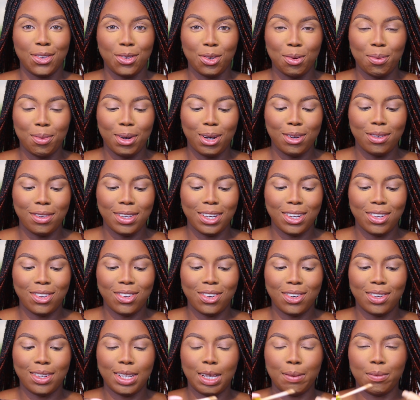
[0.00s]
So brows are
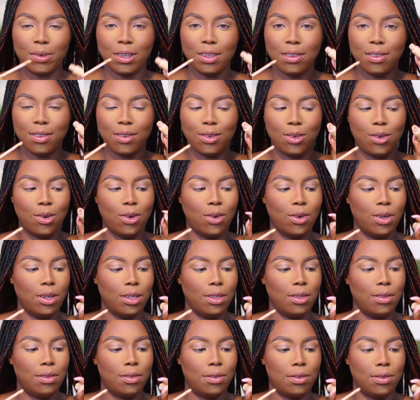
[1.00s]
done. I'm going to go
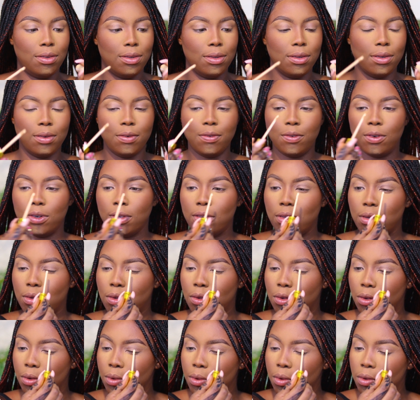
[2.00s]
into
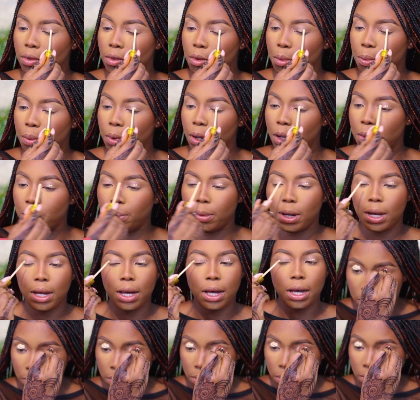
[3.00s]
42 to prime my
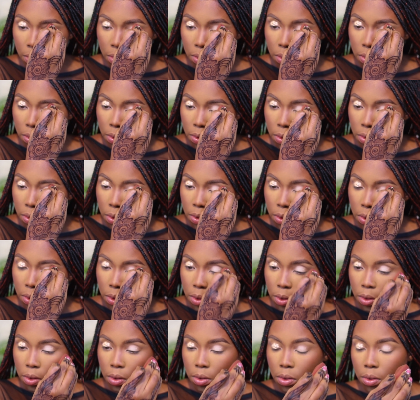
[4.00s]
eyes.
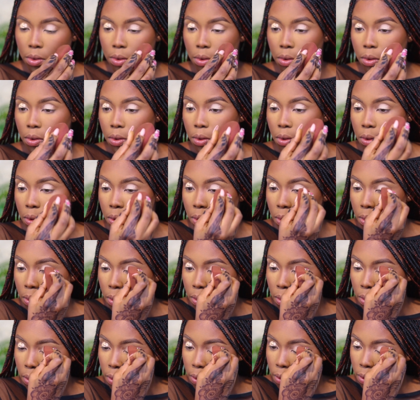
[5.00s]
I'll just give you guys like a
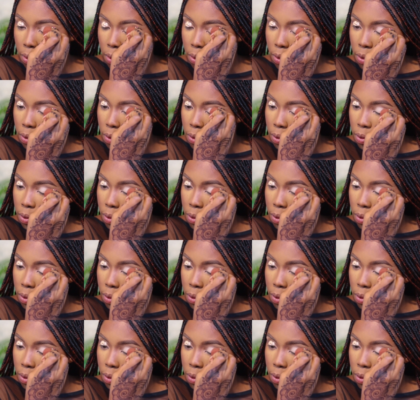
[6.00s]
quick eyeshadow